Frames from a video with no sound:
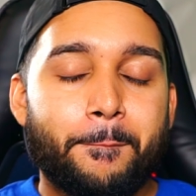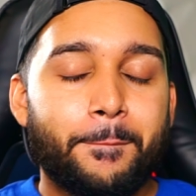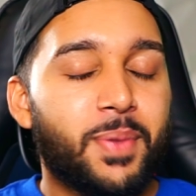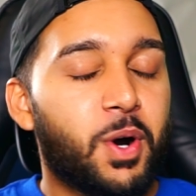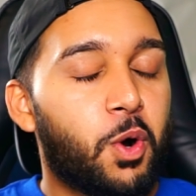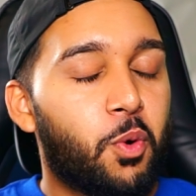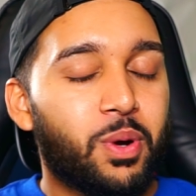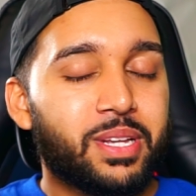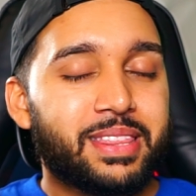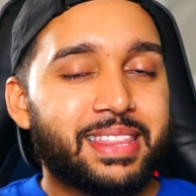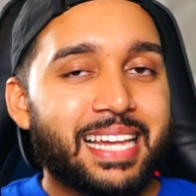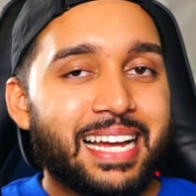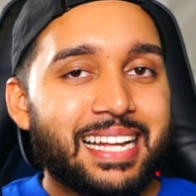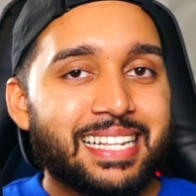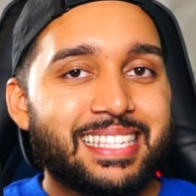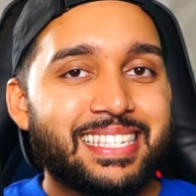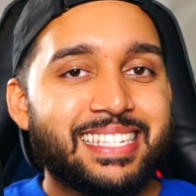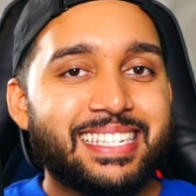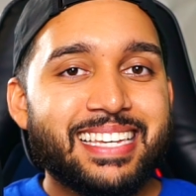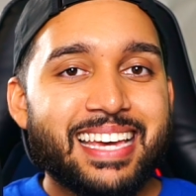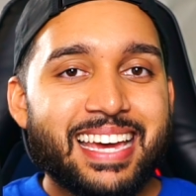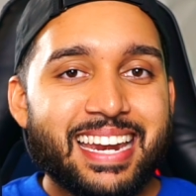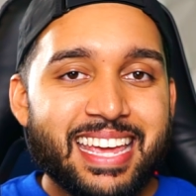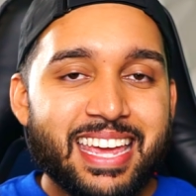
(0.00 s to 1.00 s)
But with that
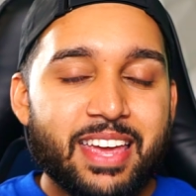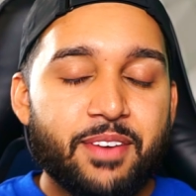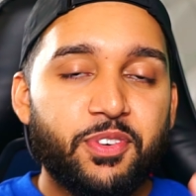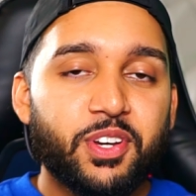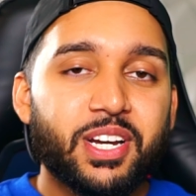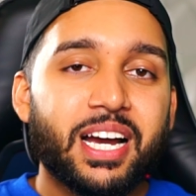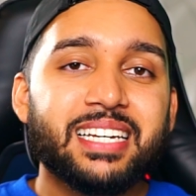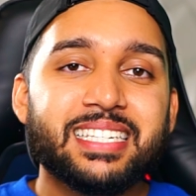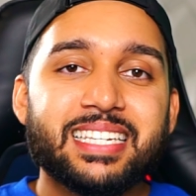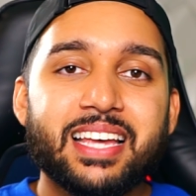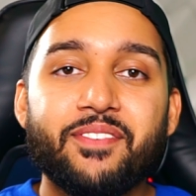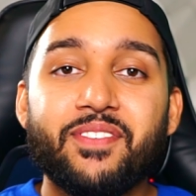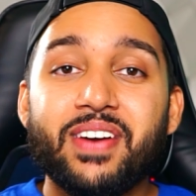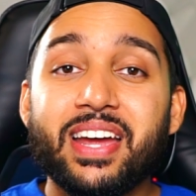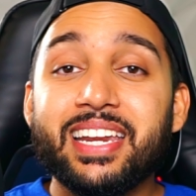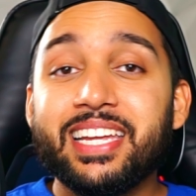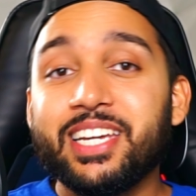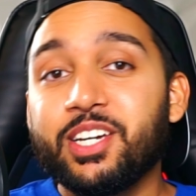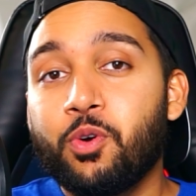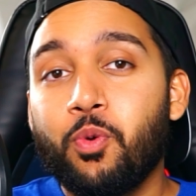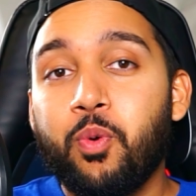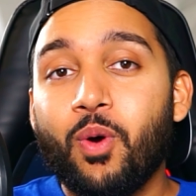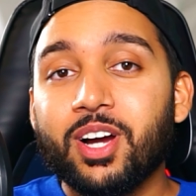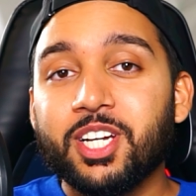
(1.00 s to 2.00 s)
said, if you guys have any
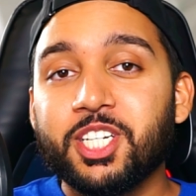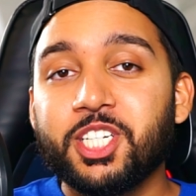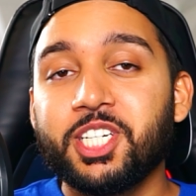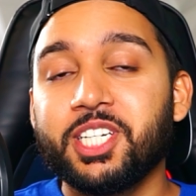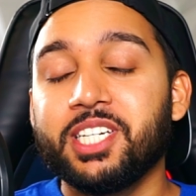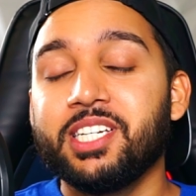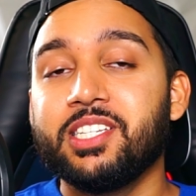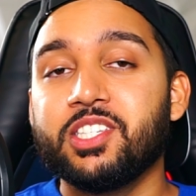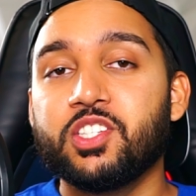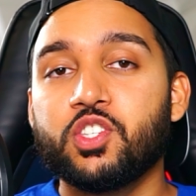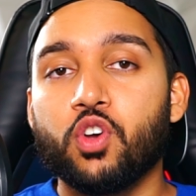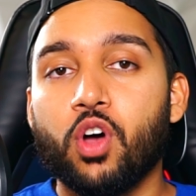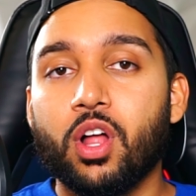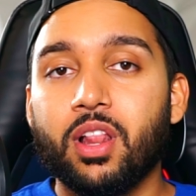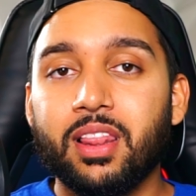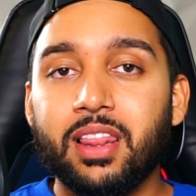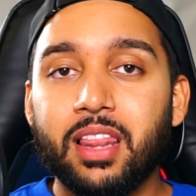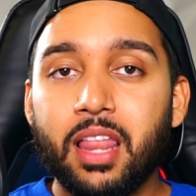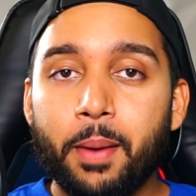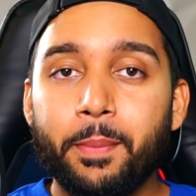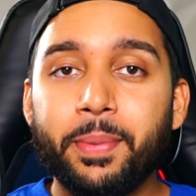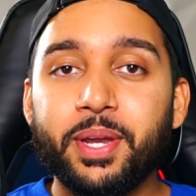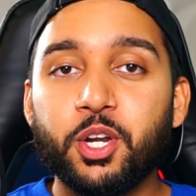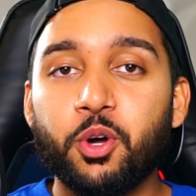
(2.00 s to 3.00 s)
questions,
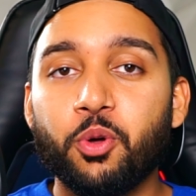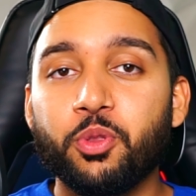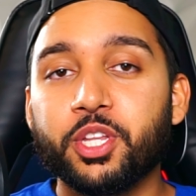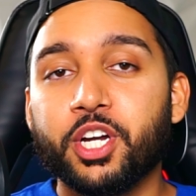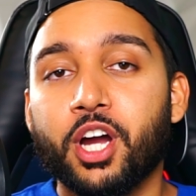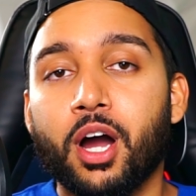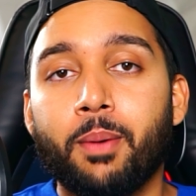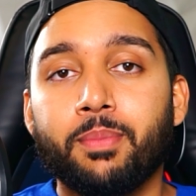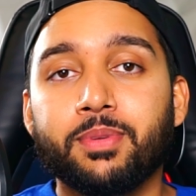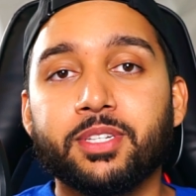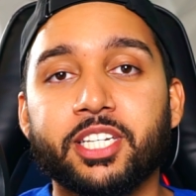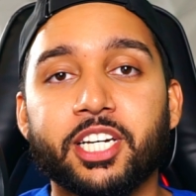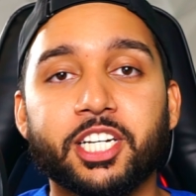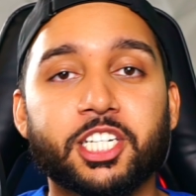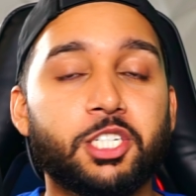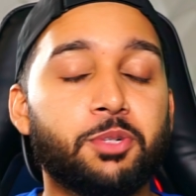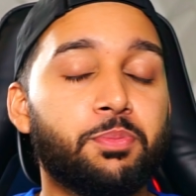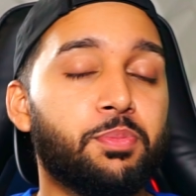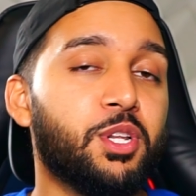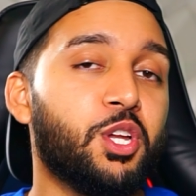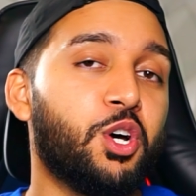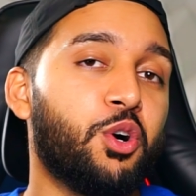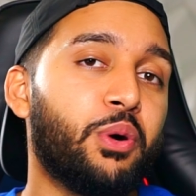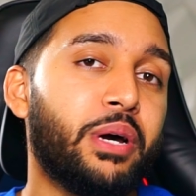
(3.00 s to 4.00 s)
let me know in the comment section
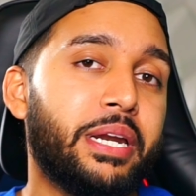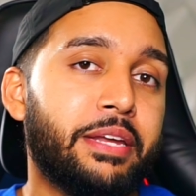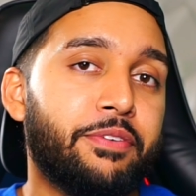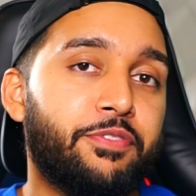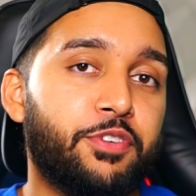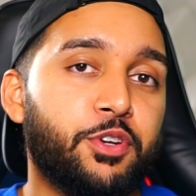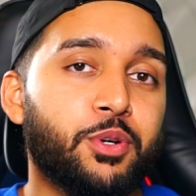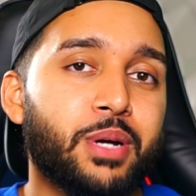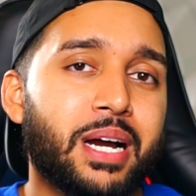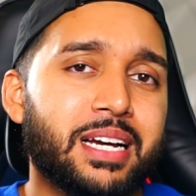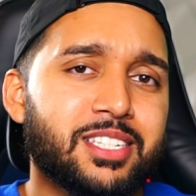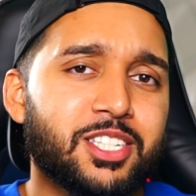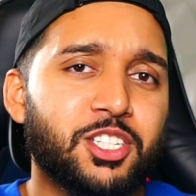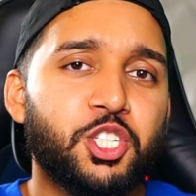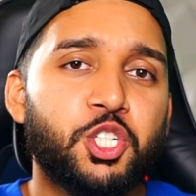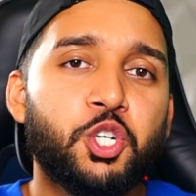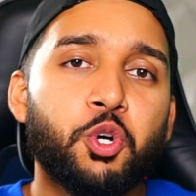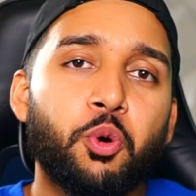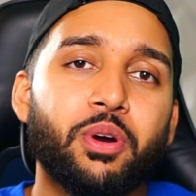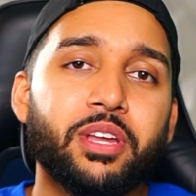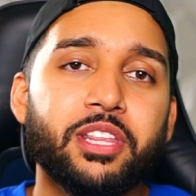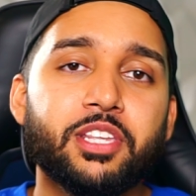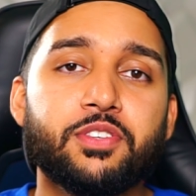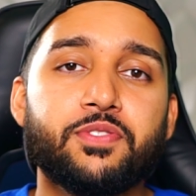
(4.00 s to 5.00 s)
below, and if you guys
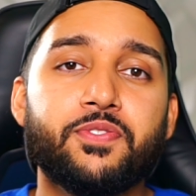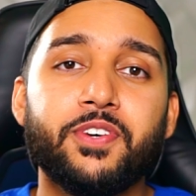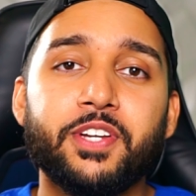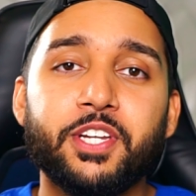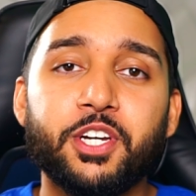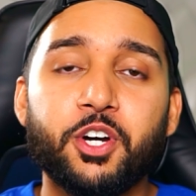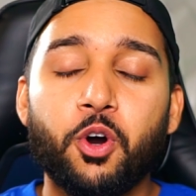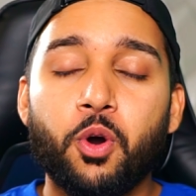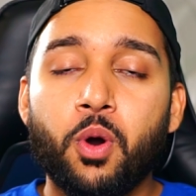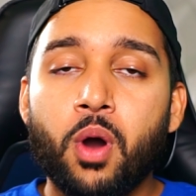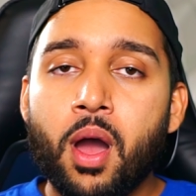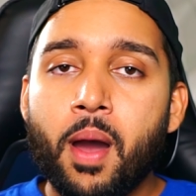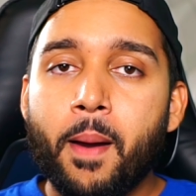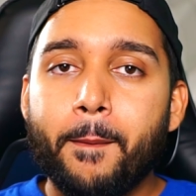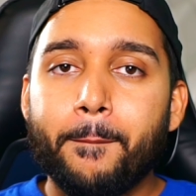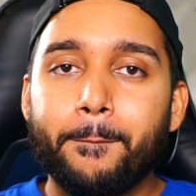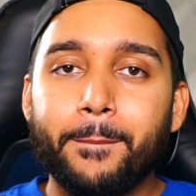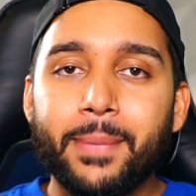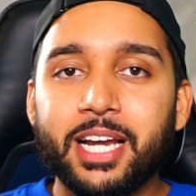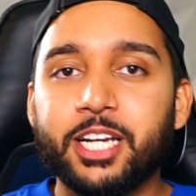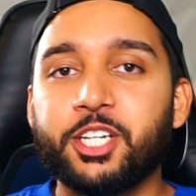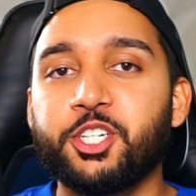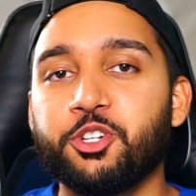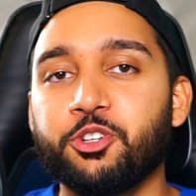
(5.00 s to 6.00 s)
enjoy this video,
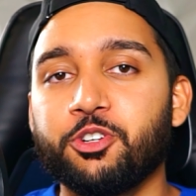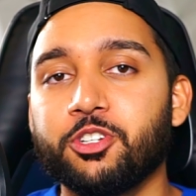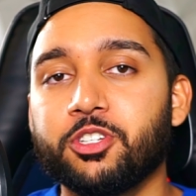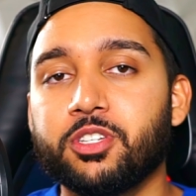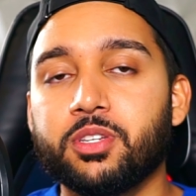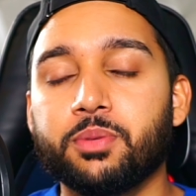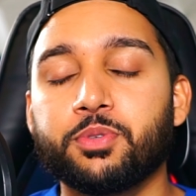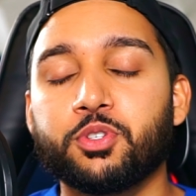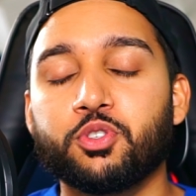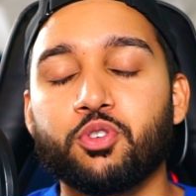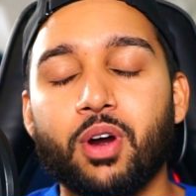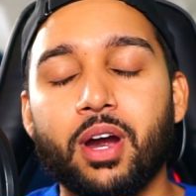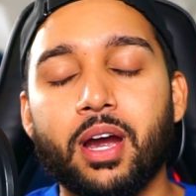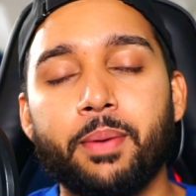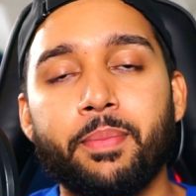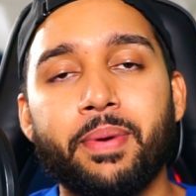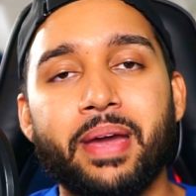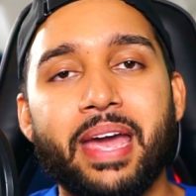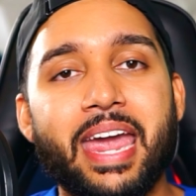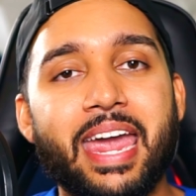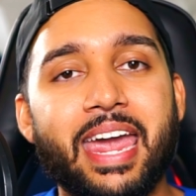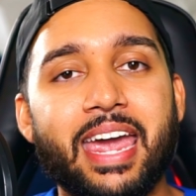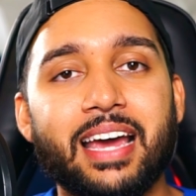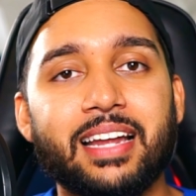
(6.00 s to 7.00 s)
make sure to subscribe
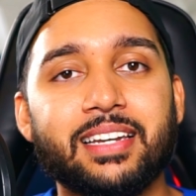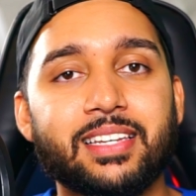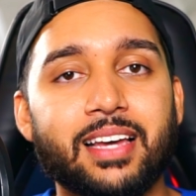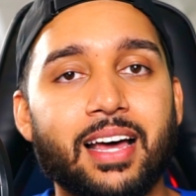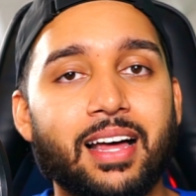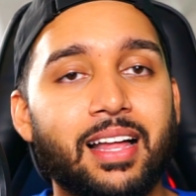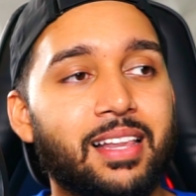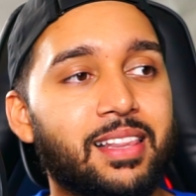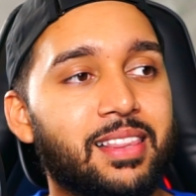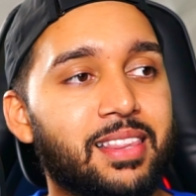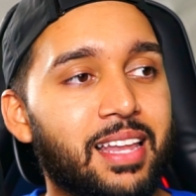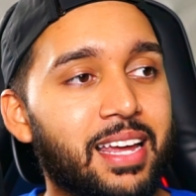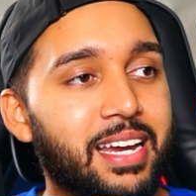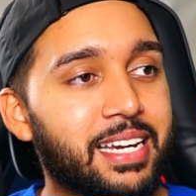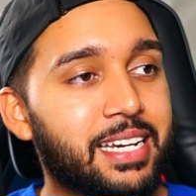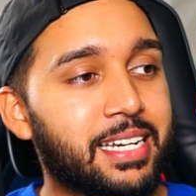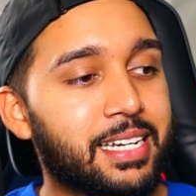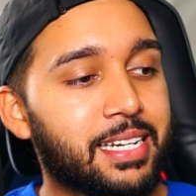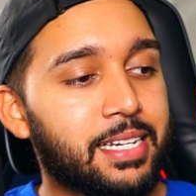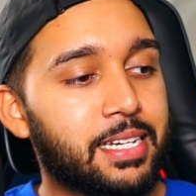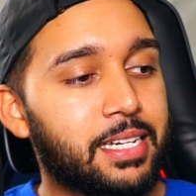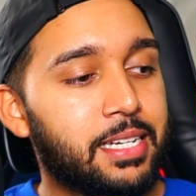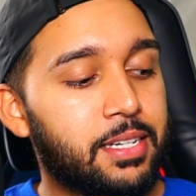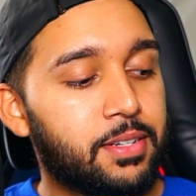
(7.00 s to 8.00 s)
and like
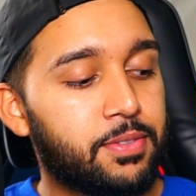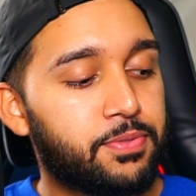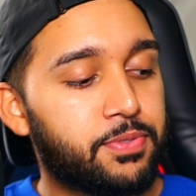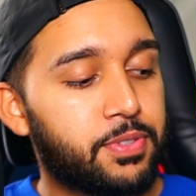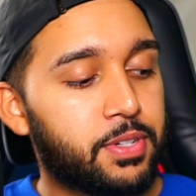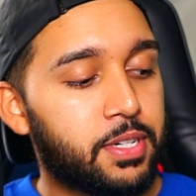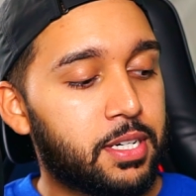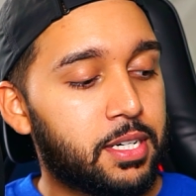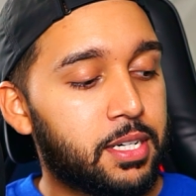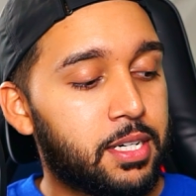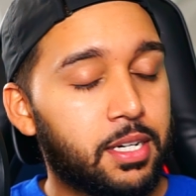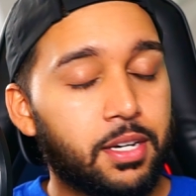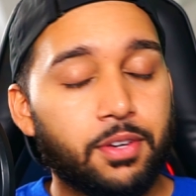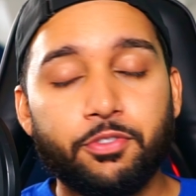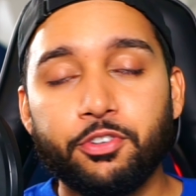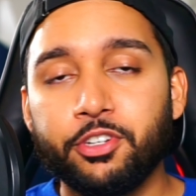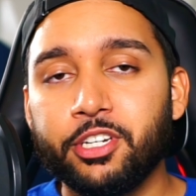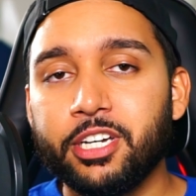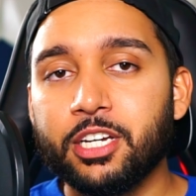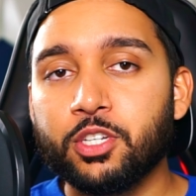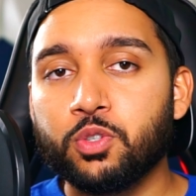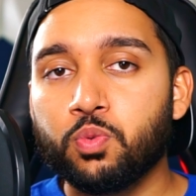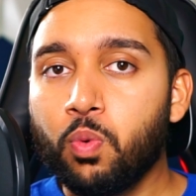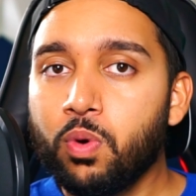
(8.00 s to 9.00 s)
if you
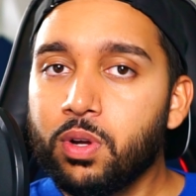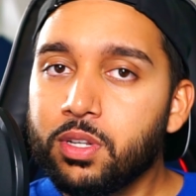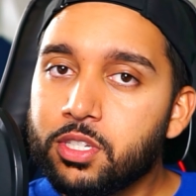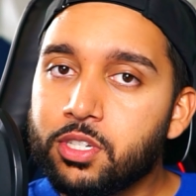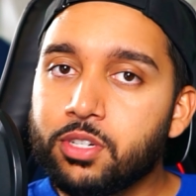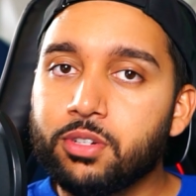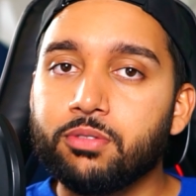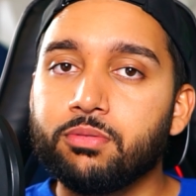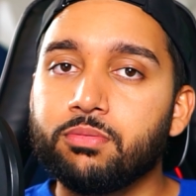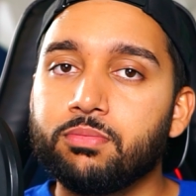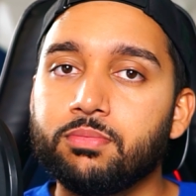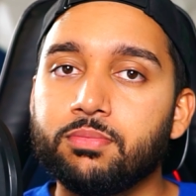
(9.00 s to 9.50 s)
guys want to.